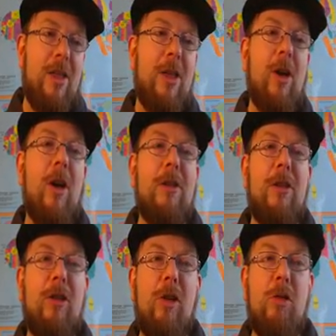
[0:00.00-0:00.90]
the
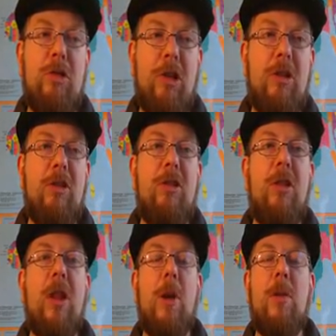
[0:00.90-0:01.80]
constitution,
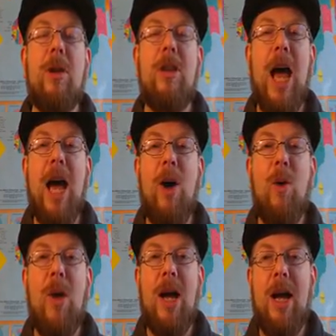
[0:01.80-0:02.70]
that would
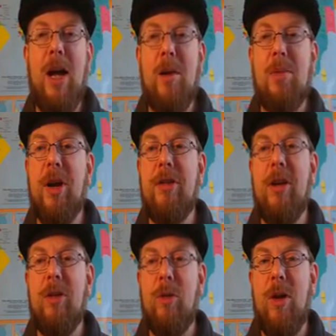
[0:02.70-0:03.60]
allow a
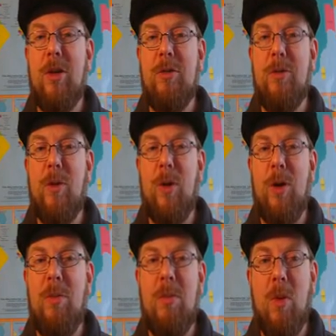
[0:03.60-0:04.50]
president to run
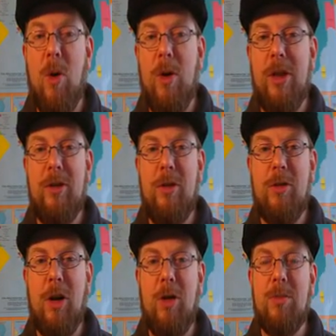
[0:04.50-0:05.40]
for more than 2
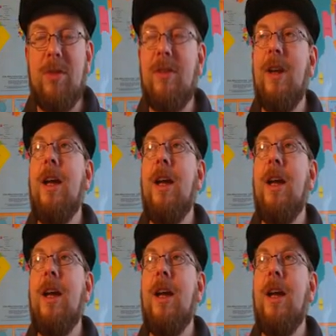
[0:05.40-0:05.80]
terms.